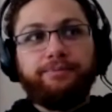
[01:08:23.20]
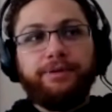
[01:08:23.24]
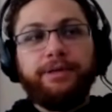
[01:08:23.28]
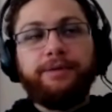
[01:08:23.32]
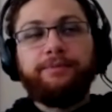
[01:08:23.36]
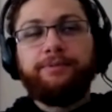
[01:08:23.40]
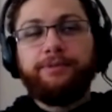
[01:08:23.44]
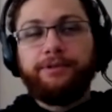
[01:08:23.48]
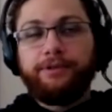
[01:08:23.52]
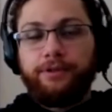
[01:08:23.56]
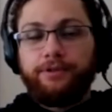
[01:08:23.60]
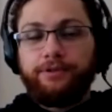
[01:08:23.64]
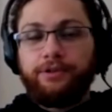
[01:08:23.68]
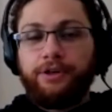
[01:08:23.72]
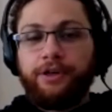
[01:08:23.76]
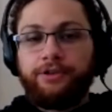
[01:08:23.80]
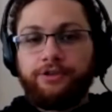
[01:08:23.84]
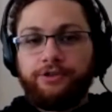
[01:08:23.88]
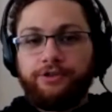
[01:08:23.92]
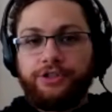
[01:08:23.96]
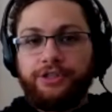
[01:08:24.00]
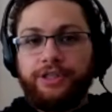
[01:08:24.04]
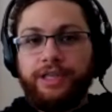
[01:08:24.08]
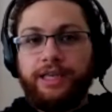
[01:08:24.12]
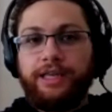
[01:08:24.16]
people don't
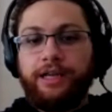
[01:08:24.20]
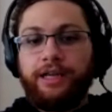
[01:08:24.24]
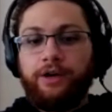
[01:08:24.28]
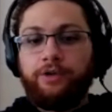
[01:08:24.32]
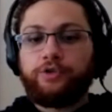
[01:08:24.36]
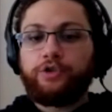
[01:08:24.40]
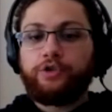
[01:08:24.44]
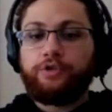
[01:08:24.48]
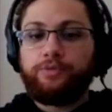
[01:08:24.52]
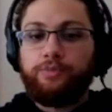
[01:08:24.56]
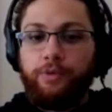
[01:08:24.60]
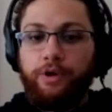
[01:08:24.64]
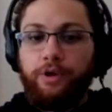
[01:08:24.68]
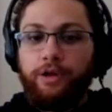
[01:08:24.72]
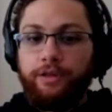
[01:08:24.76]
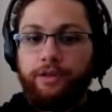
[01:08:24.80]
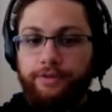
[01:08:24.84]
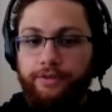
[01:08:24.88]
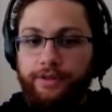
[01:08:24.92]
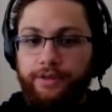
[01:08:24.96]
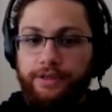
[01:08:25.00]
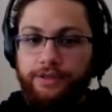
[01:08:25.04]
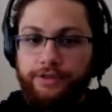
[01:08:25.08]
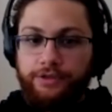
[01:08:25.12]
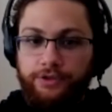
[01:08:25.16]
understand how
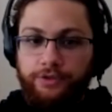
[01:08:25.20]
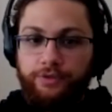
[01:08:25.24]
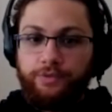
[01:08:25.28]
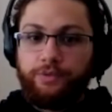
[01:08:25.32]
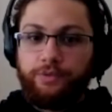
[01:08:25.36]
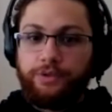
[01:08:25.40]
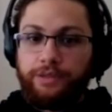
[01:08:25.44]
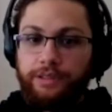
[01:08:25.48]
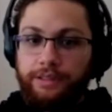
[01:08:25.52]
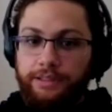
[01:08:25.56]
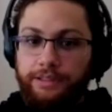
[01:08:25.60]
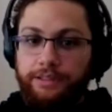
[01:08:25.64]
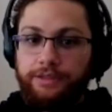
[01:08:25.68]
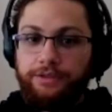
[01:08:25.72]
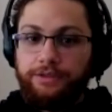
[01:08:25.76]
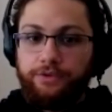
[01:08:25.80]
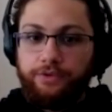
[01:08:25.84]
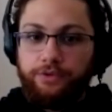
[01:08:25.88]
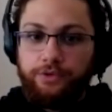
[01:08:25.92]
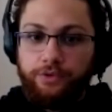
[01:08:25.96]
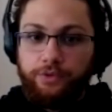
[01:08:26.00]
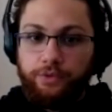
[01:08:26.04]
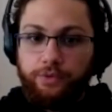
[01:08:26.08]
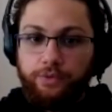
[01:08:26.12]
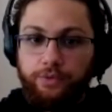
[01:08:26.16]
small things you really need to
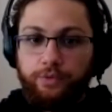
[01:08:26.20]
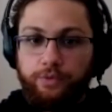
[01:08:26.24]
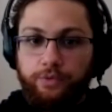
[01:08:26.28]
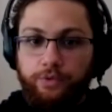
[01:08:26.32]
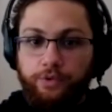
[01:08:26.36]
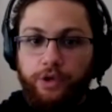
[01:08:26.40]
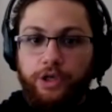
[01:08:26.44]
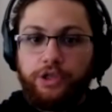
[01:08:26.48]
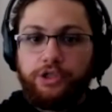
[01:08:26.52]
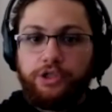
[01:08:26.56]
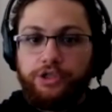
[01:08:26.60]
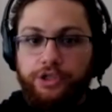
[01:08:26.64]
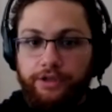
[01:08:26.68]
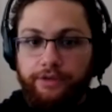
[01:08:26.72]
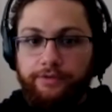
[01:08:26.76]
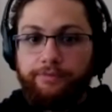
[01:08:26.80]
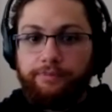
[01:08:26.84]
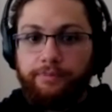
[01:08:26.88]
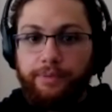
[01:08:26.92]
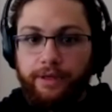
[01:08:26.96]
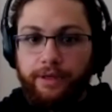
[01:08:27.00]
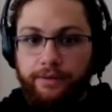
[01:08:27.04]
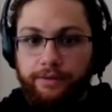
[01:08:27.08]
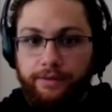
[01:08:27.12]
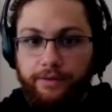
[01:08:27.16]
do to achieve
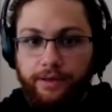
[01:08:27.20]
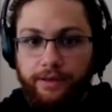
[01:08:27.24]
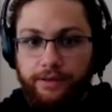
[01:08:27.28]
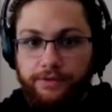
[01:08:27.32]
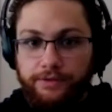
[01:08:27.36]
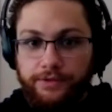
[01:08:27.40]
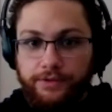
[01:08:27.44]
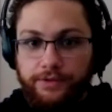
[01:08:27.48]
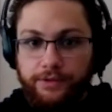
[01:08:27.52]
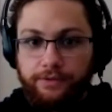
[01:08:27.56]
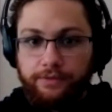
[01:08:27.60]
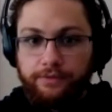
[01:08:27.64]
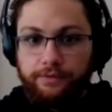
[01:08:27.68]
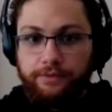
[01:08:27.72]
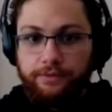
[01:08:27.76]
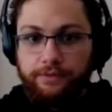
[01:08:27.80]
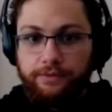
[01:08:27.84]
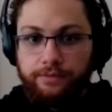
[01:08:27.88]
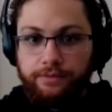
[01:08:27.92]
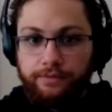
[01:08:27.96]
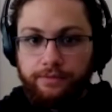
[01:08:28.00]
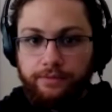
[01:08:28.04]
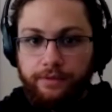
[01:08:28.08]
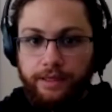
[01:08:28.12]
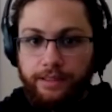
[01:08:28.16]
big things.
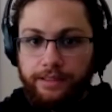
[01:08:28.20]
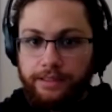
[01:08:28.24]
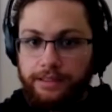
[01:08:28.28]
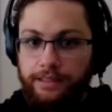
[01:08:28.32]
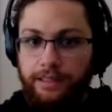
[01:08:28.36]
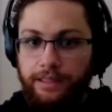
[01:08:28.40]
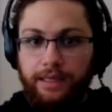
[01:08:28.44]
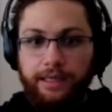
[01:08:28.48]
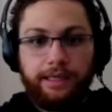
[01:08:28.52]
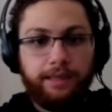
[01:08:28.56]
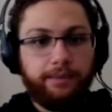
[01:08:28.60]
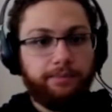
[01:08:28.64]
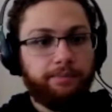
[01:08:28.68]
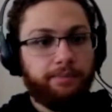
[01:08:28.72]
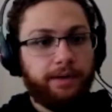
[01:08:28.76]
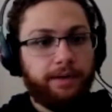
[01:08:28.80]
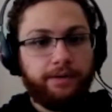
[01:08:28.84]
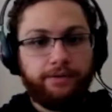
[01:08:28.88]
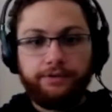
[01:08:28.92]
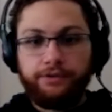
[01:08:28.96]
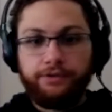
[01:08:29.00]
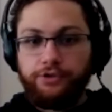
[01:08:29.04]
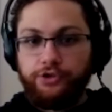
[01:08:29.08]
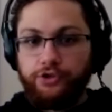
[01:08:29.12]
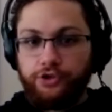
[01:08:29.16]
It's like in
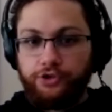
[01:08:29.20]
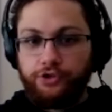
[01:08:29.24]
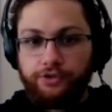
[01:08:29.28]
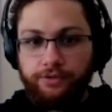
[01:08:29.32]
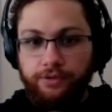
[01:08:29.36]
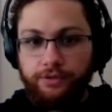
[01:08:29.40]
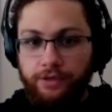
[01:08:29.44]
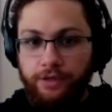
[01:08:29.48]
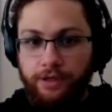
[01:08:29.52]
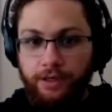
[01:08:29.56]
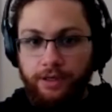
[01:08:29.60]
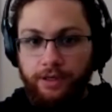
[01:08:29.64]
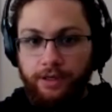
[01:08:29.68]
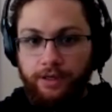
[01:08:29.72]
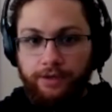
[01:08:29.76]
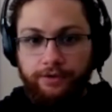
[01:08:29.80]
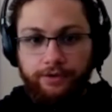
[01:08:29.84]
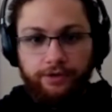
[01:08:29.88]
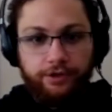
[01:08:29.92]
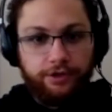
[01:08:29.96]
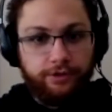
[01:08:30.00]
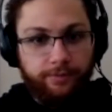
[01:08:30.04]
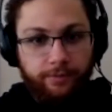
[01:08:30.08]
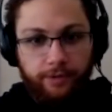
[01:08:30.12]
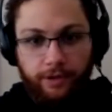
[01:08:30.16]
marriage.
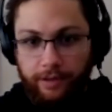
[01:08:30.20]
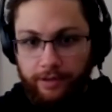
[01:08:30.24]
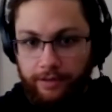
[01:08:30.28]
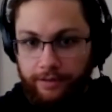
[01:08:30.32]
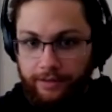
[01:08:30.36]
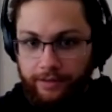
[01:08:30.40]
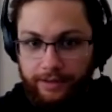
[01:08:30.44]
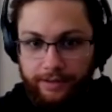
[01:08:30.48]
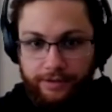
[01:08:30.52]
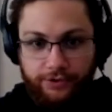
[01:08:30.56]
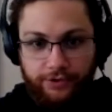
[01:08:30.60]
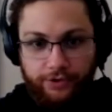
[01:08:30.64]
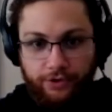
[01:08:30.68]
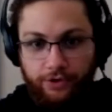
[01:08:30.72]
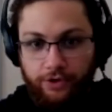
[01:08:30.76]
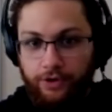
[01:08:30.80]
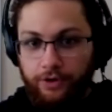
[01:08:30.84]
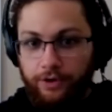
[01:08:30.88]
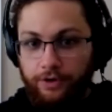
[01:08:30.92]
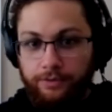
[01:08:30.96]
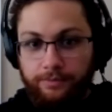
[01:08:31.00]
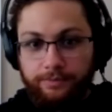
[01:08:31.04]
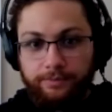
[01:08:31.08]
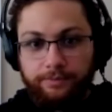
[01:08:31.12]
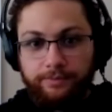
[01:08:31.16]
The small things
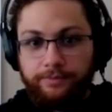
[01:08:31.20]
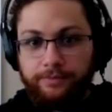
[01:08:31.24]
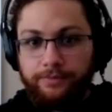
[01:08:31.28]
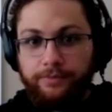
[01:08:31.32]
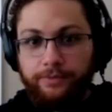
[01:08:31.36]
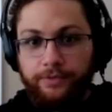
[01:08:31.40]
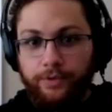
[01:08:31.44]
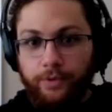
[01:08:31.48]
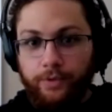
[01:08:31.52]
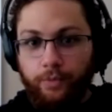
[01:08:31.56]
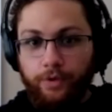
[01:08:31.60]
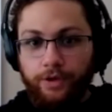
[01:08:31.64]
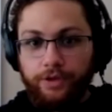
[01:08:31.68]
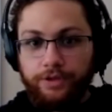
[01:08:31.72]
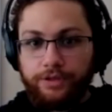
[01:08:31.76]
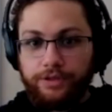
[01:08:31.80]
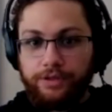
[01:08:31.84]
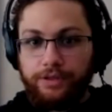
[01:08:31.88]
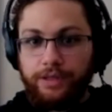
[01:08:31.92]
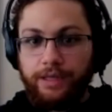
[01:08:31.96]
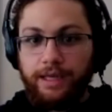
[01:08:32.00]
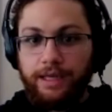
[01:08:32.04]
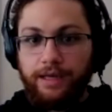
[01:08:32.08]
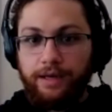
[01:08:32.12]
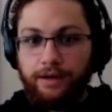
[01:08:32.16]
are the
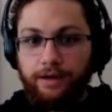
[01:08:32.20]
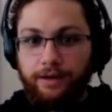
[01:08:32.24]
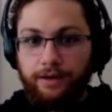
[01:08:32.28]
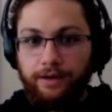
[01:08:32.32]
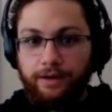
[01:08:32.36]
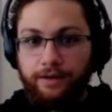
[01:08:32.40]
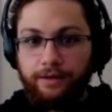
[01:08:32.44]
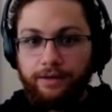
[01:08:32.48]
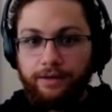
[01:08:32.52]
ones that